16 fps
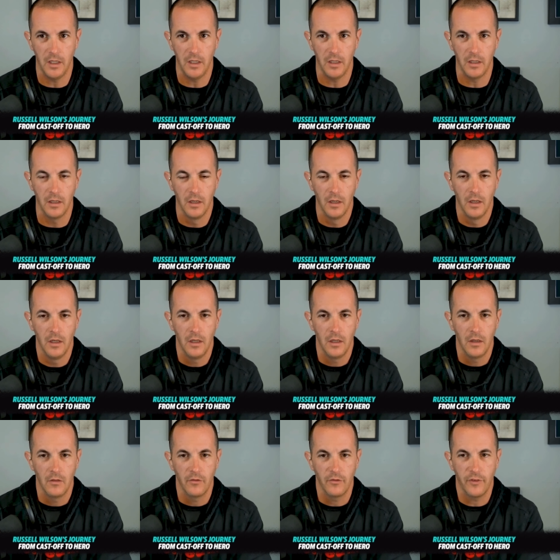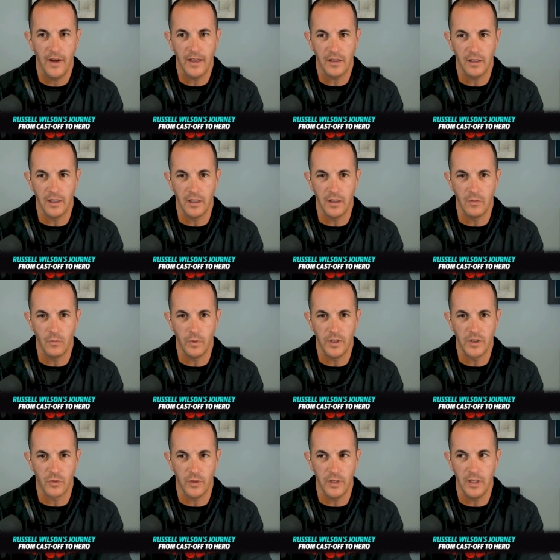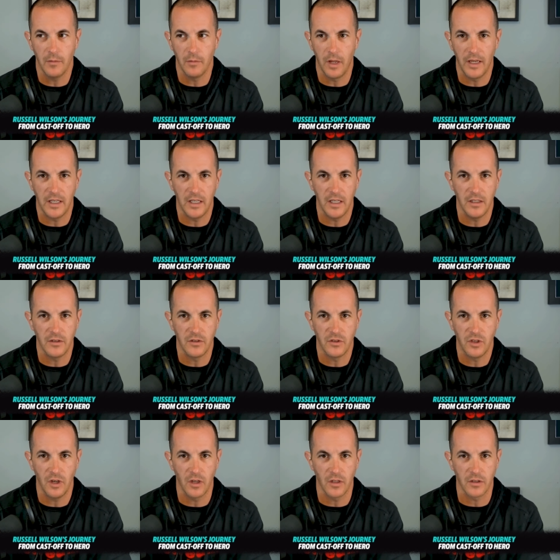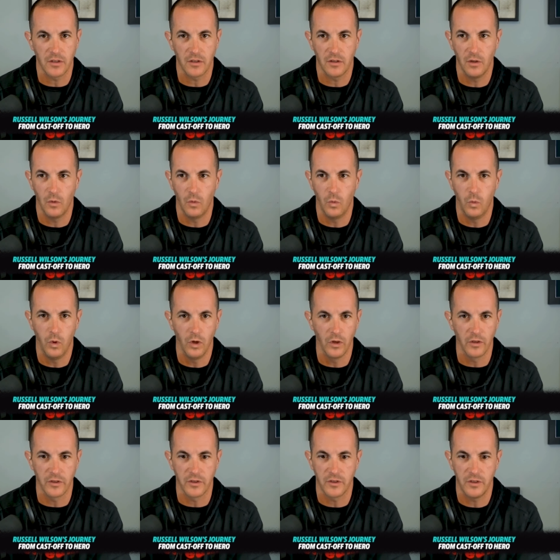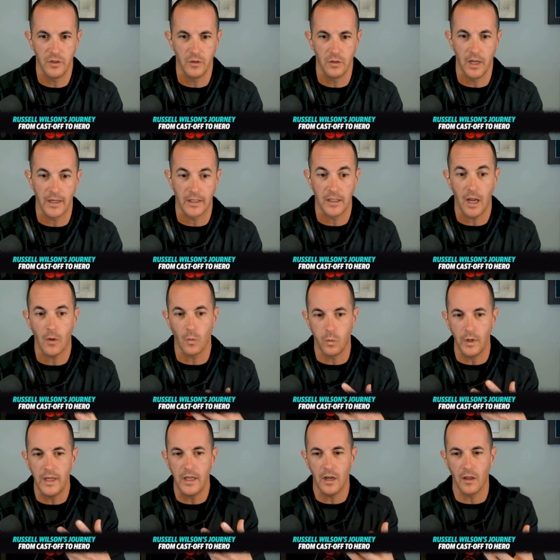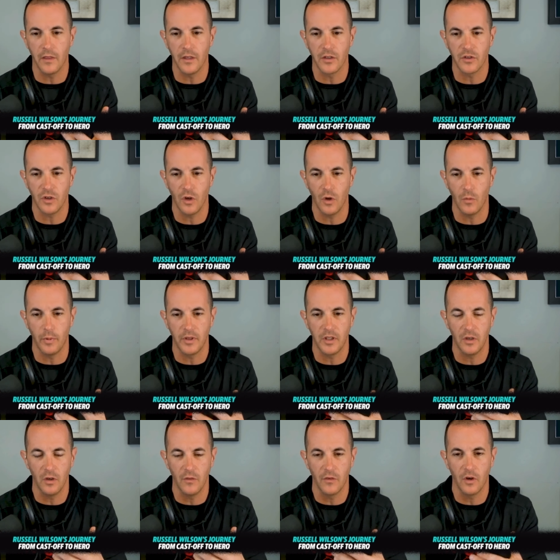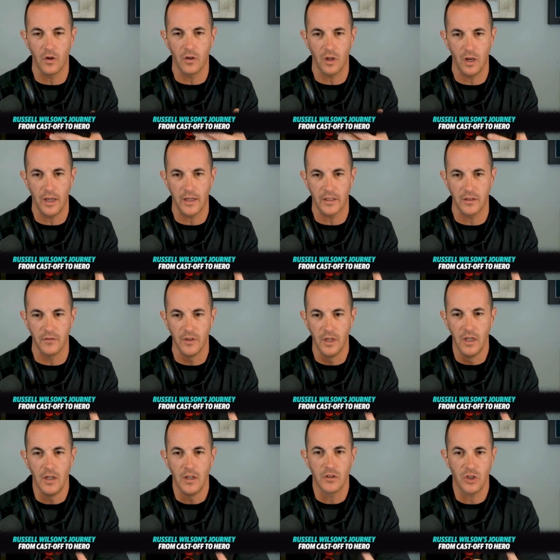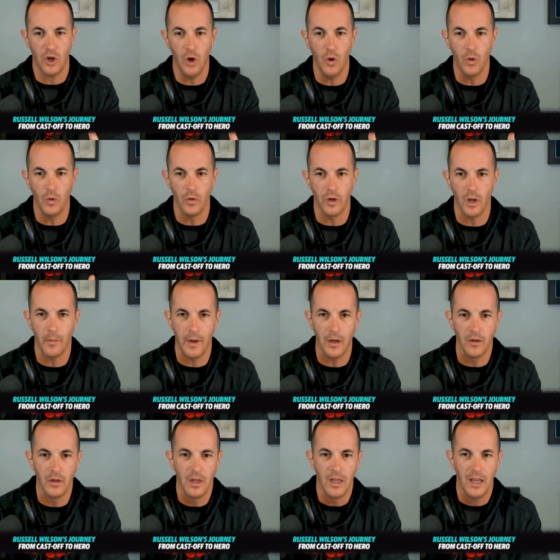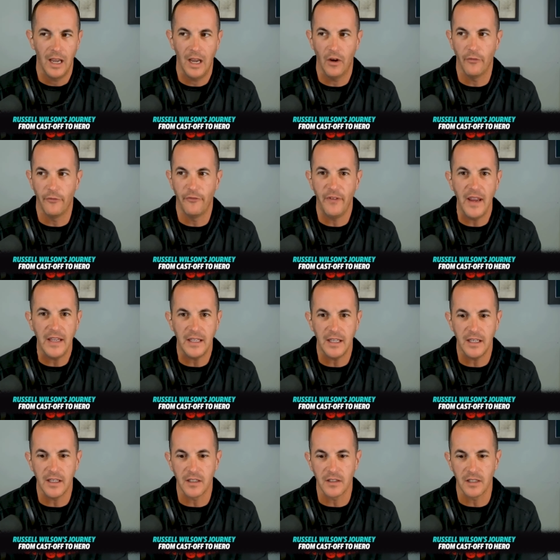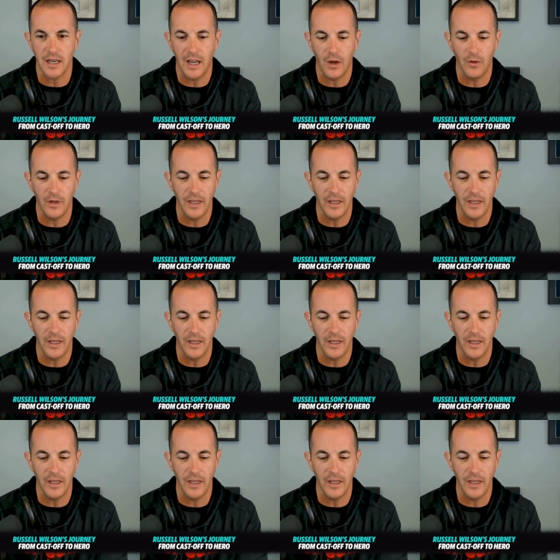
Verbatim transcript: and frankly, we treat him like he's just the worst, dude. Like, not we on this show, but the overall collective tone about how fake he is and how